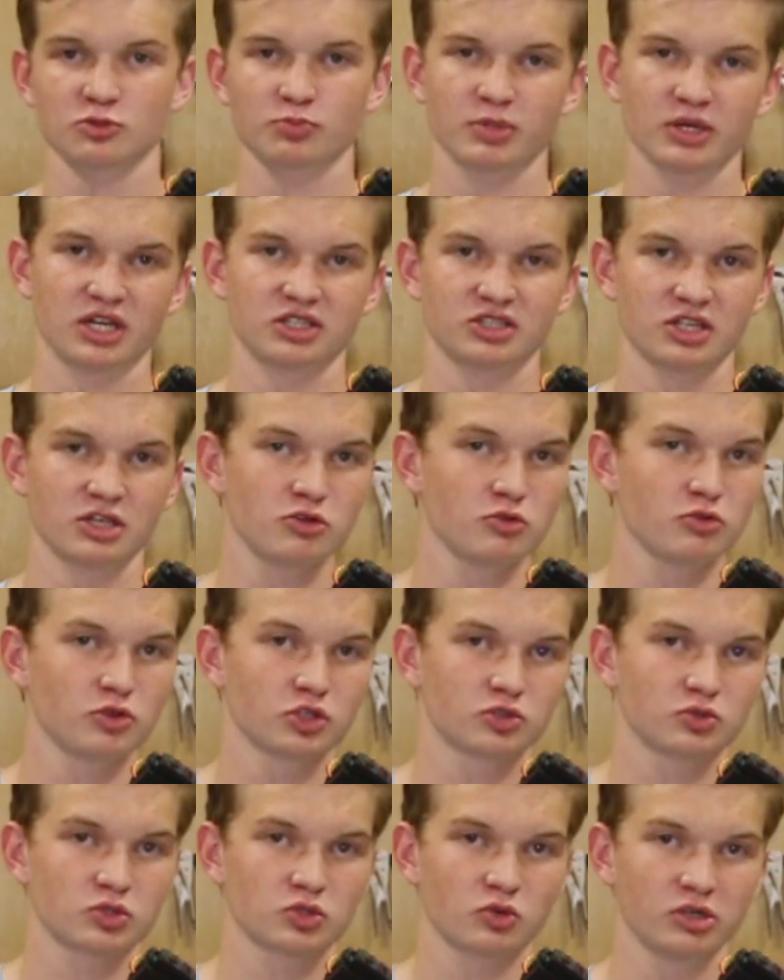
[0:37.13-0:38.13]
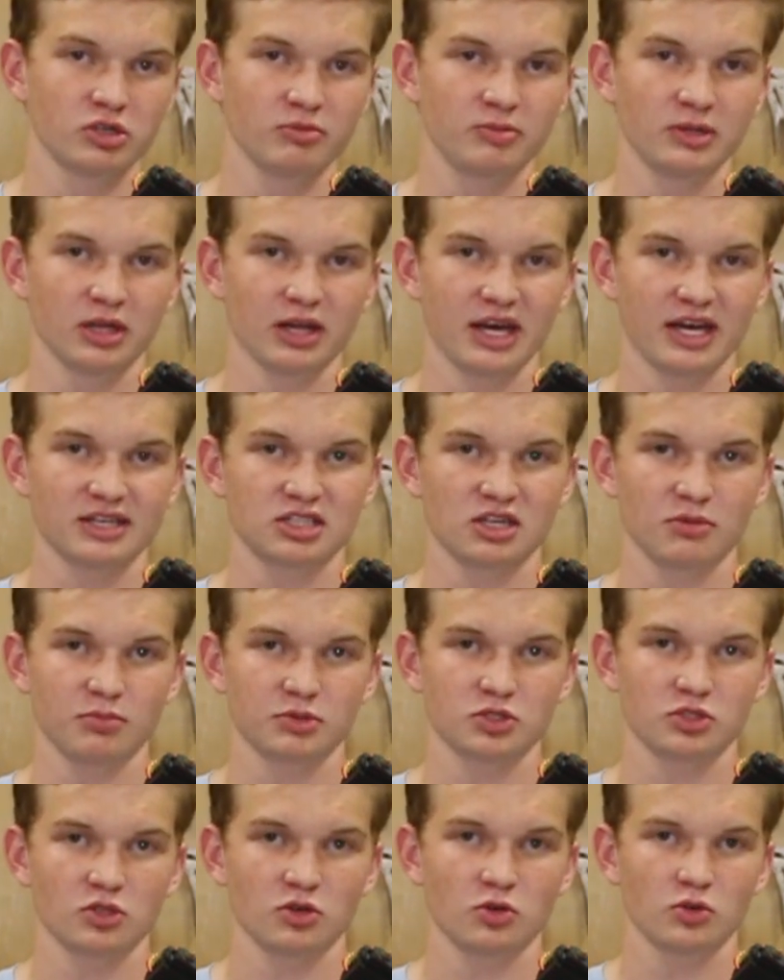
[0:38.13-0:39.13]
because I knew this was going to be the last
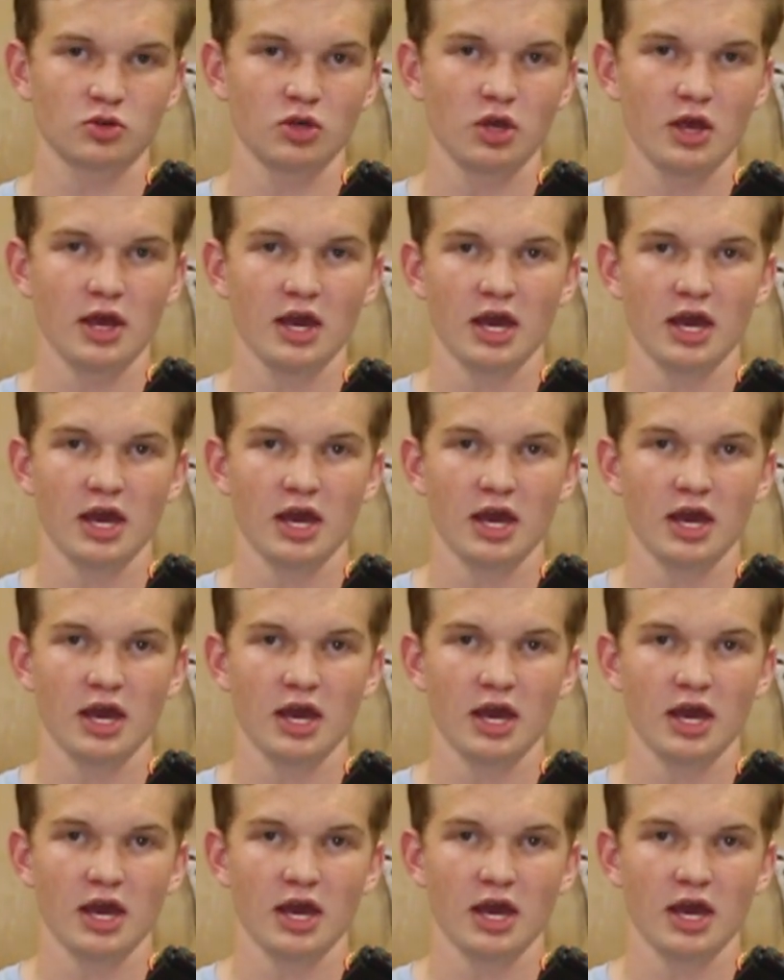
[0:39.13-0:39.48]
episode,